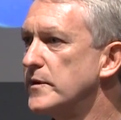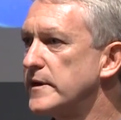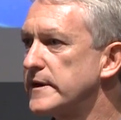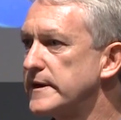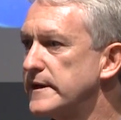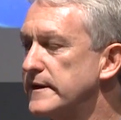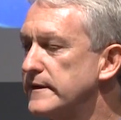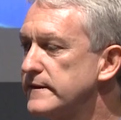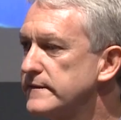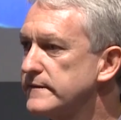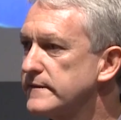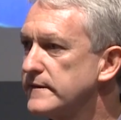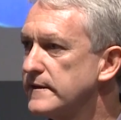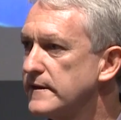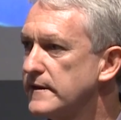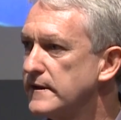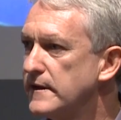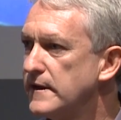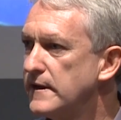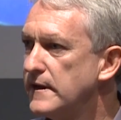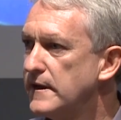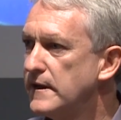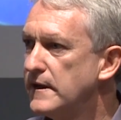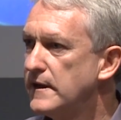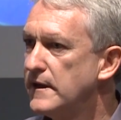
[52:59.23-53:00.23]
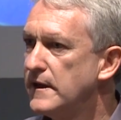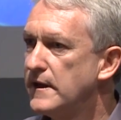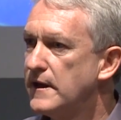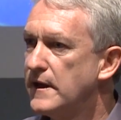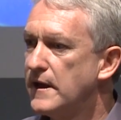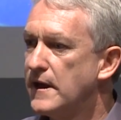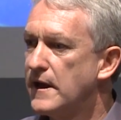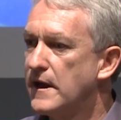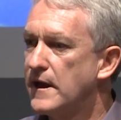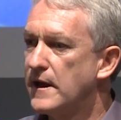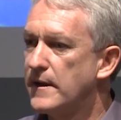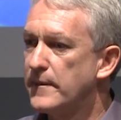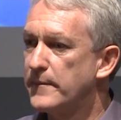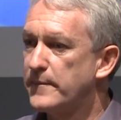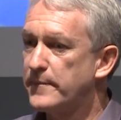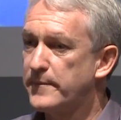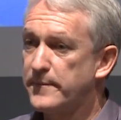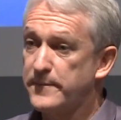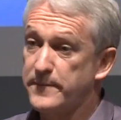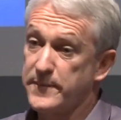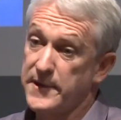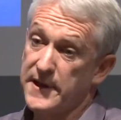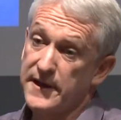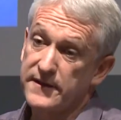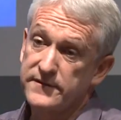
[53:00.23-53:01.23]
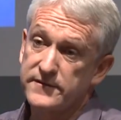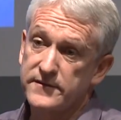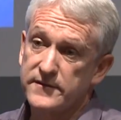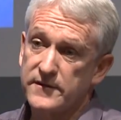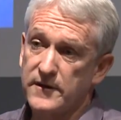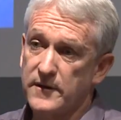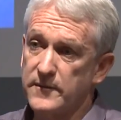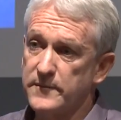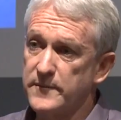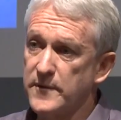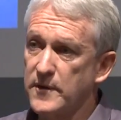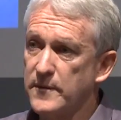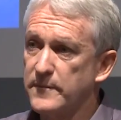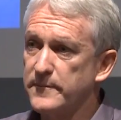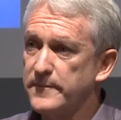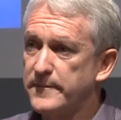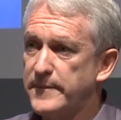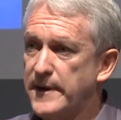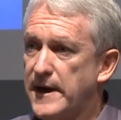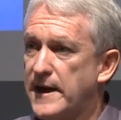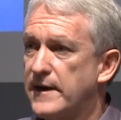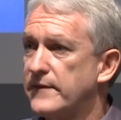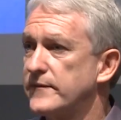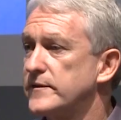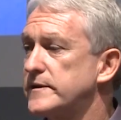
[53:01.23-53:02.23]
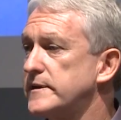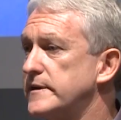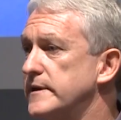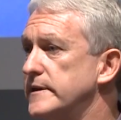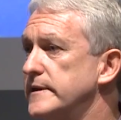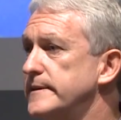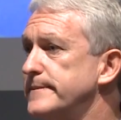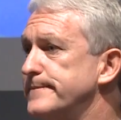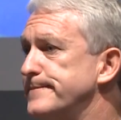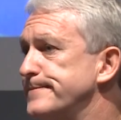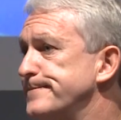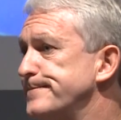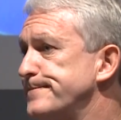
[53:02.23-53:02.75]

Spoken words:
I guess. Plus, I'm part of a team.